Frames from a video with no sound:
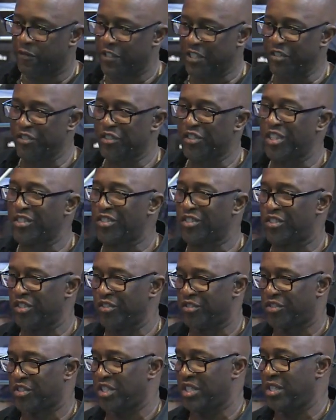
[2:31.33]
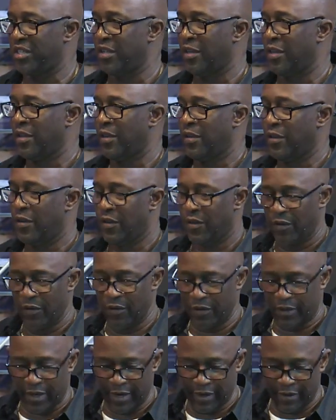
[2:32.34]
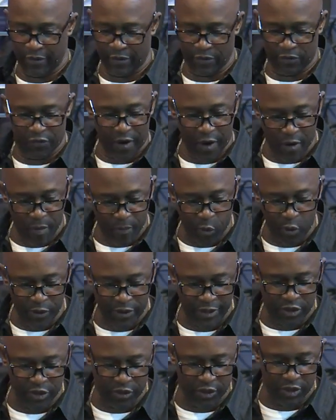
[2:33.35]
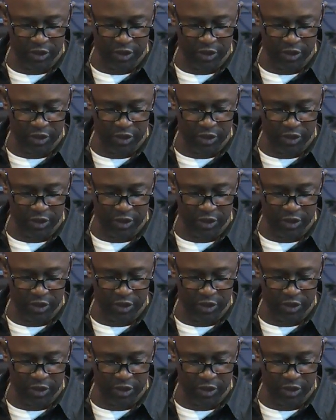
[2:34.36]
of consistency. Okay, very important that you